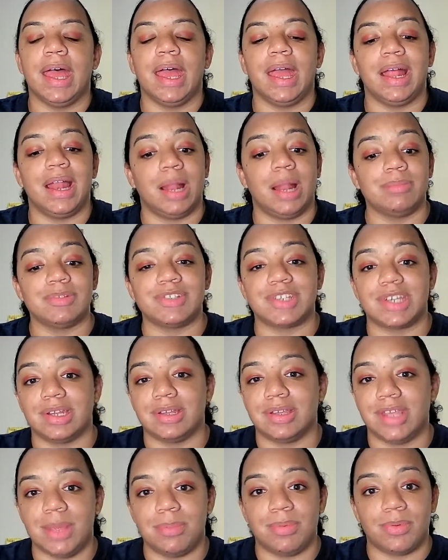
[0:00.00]
And I'm just going
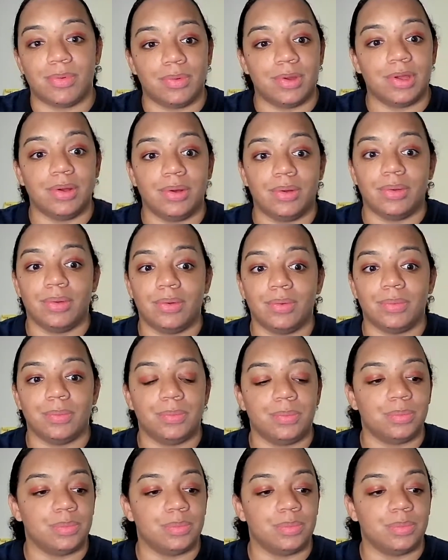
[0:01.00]
to keep it real.